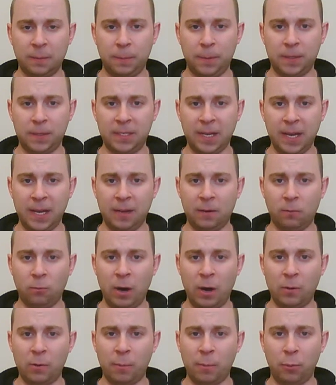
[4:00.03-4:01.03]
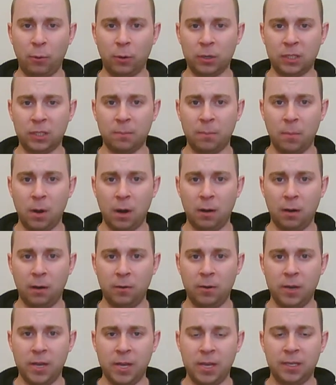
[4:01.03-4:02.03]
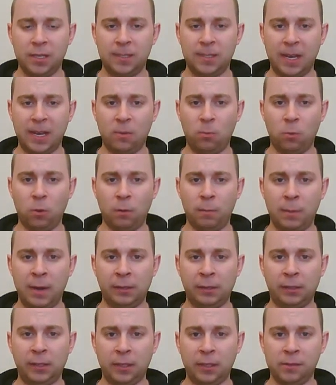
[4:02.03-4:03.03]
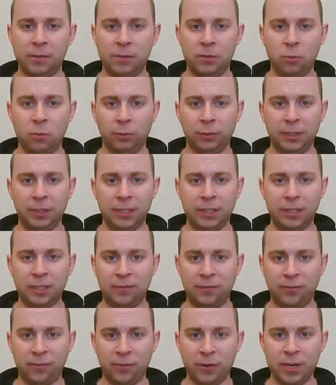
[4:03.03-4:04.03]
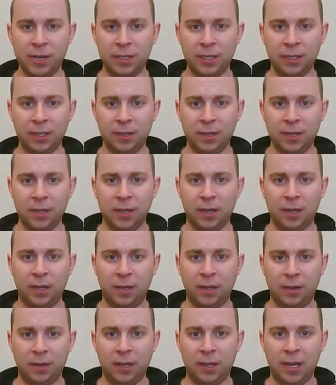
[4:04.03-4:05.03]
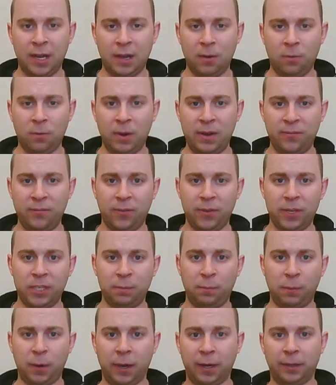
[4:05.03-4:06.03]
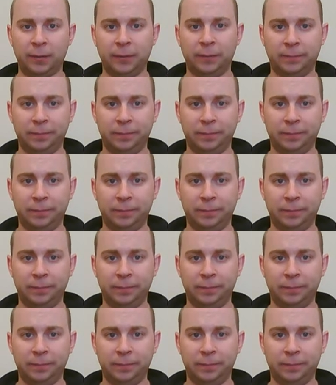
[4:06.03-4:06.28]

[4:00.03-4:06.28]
tip for the day and rate report tomorrow. Stay warm out there. The Northeast is freezing. Can't wait for the spring.